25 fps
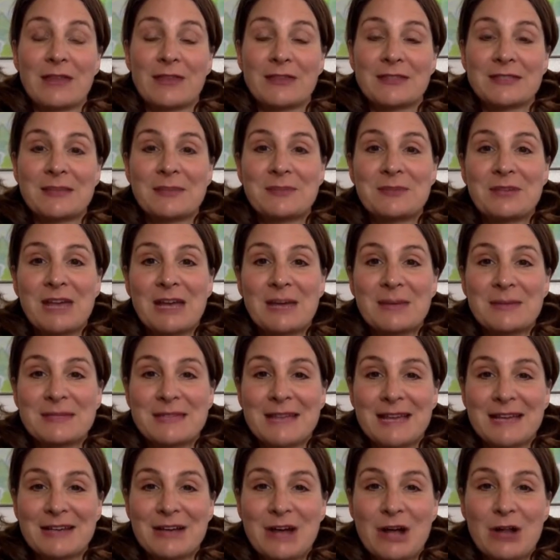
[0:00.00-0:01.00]
Sometimes
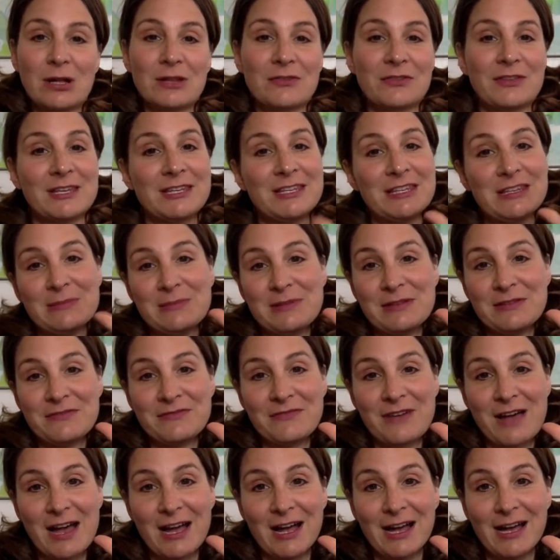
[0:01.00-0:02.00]
I call it the gimme
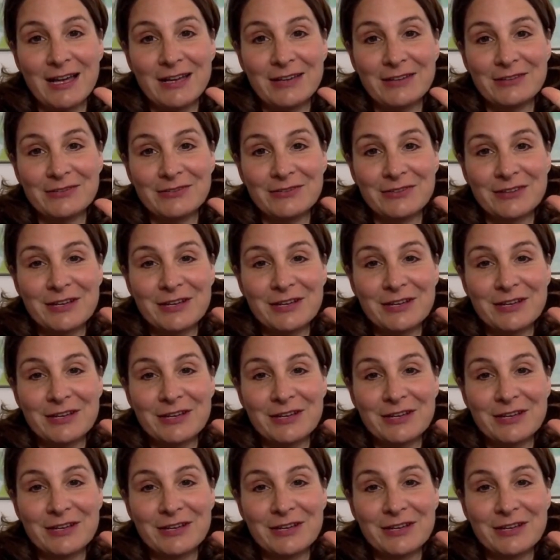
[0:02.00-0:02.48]
five